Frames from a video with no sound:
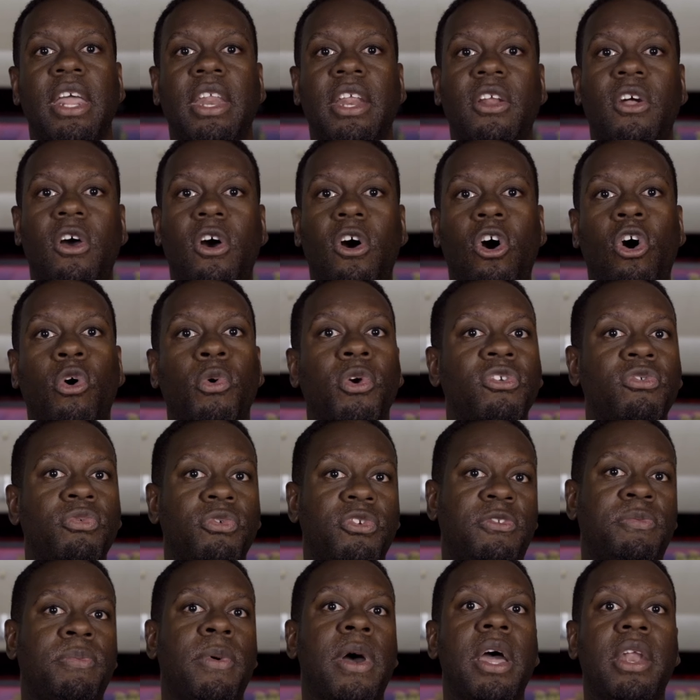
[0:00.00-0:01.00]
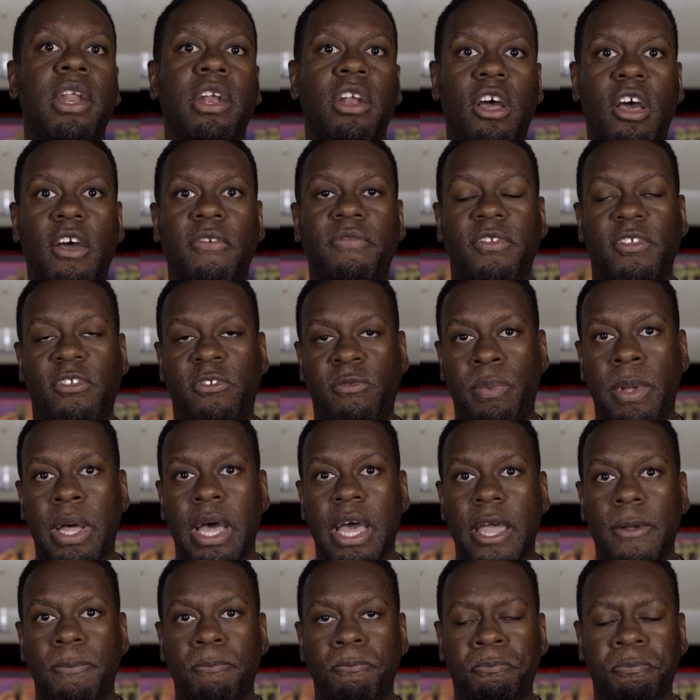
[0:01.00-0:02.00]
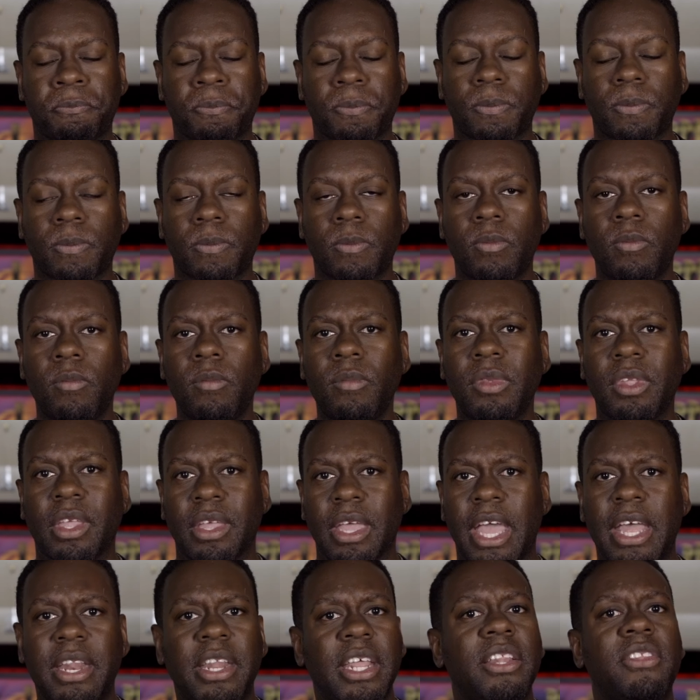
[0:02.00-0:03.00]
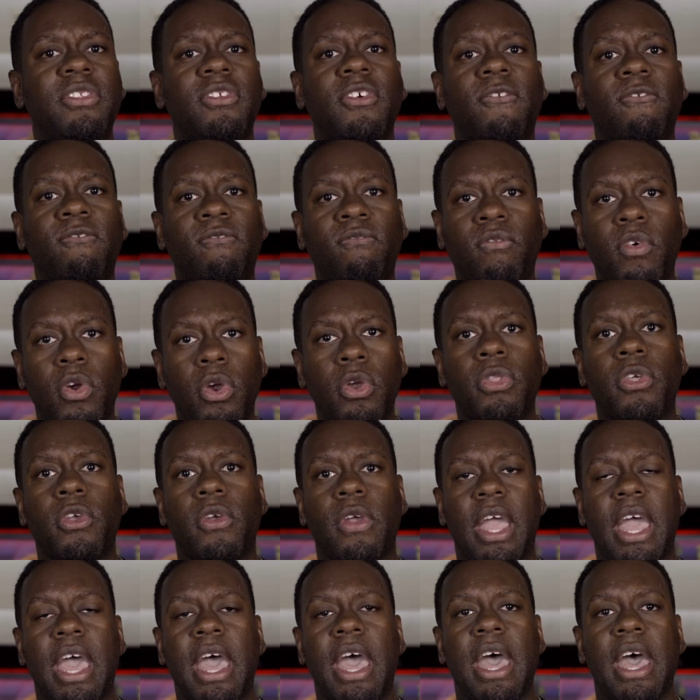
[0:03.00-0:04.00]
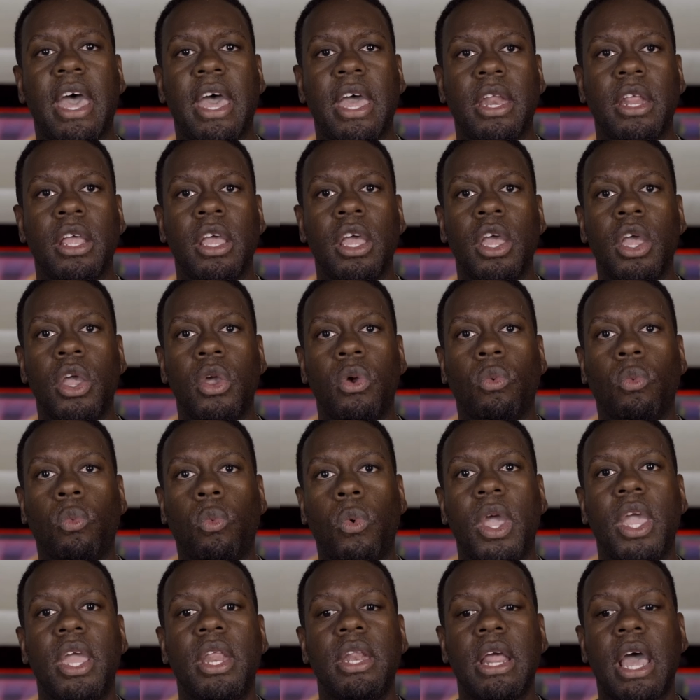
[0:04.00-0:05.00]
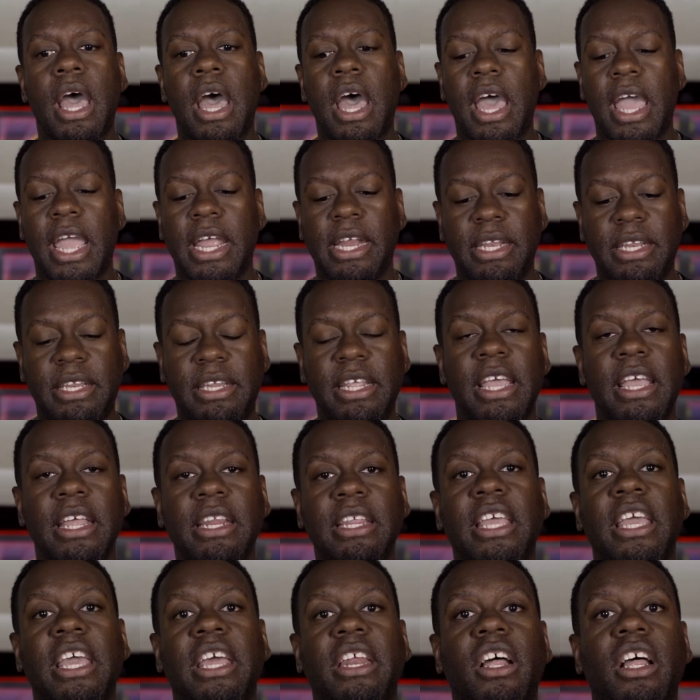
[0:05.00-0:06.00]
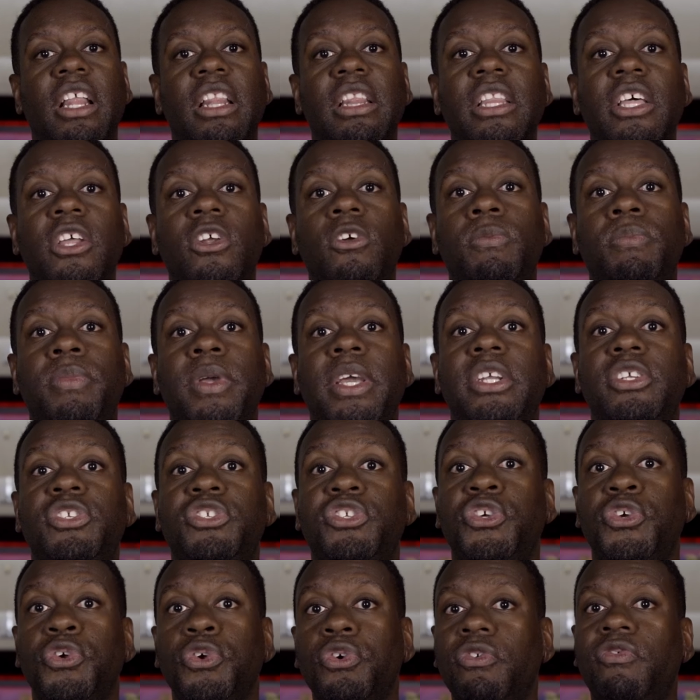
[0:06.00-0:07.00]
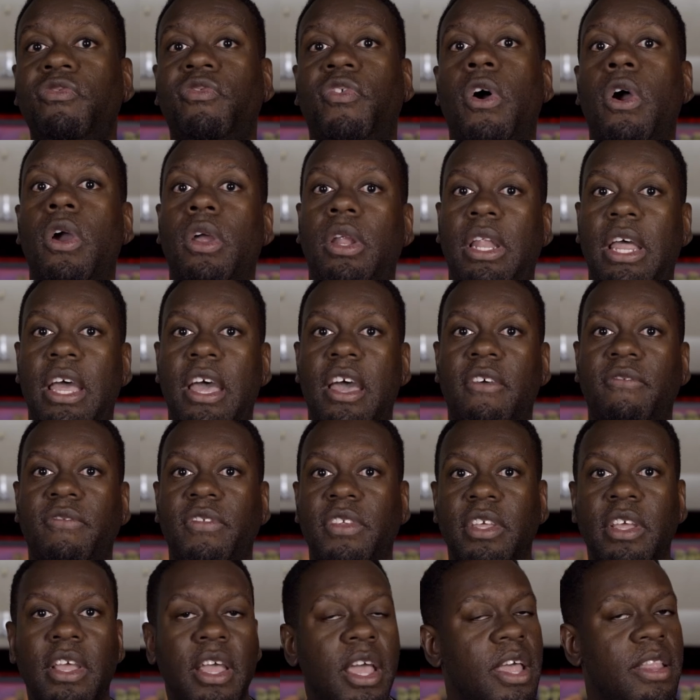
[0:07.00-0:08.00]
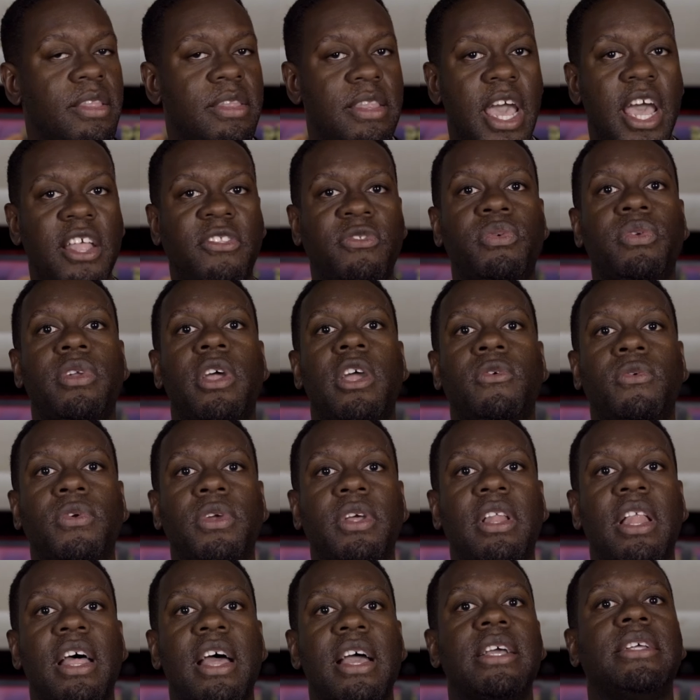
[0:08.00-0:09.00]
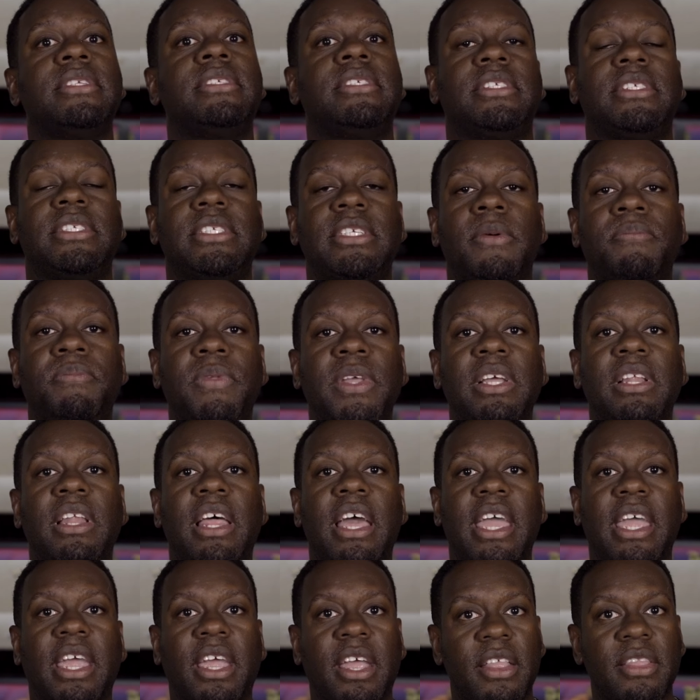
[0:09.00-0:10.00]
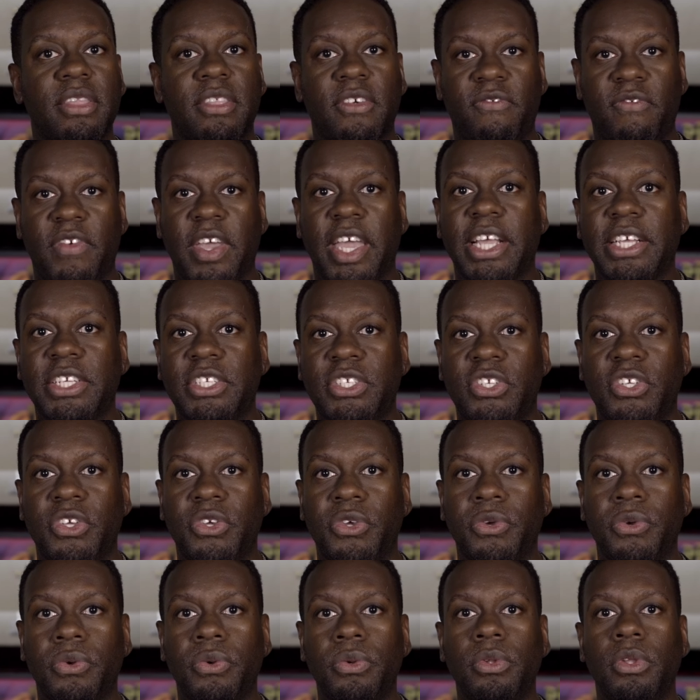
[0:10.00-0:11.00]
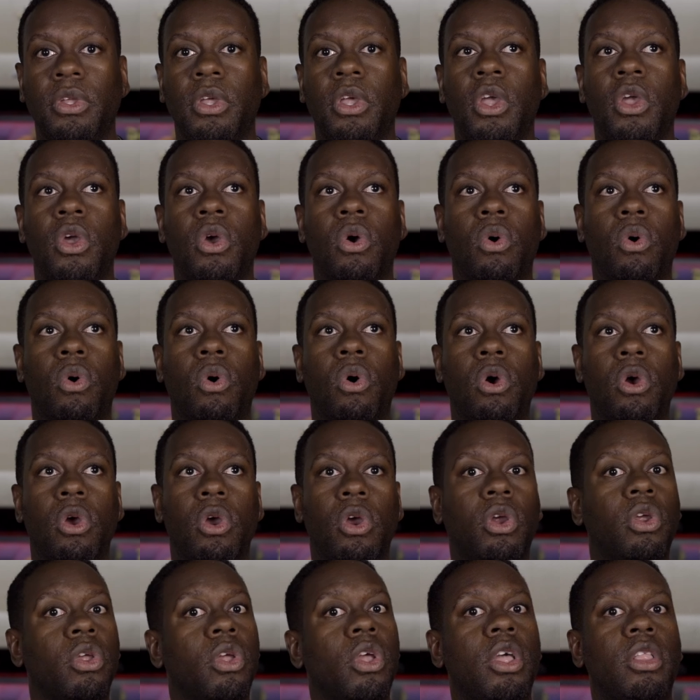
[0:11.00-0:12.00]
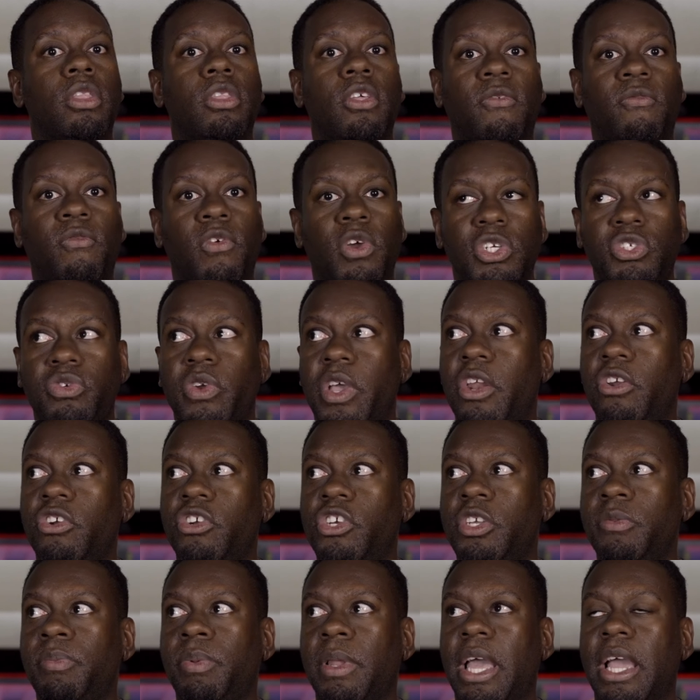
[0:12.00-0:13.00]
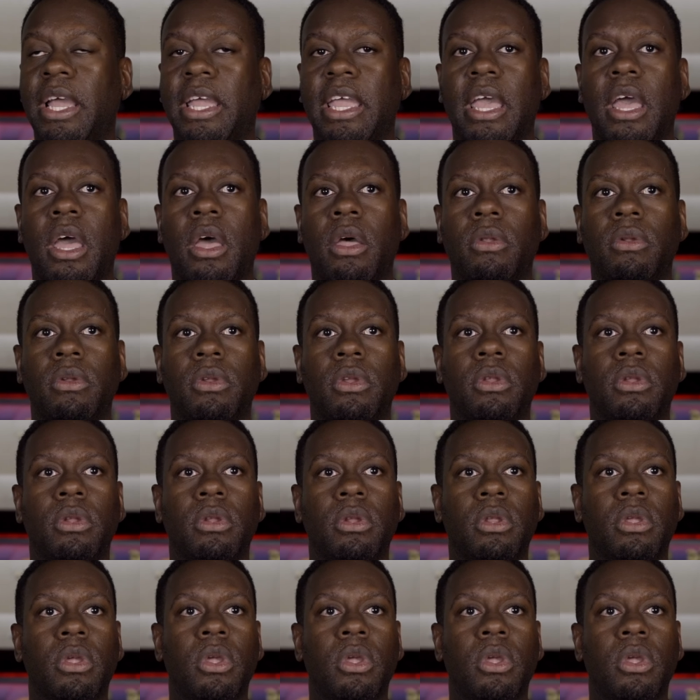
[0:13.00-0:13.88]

and it always responded off the spot. And then to further add, when I did get a little bit too far left, that's when I realized something like the Phase 2 or the Virtual Energy Blackout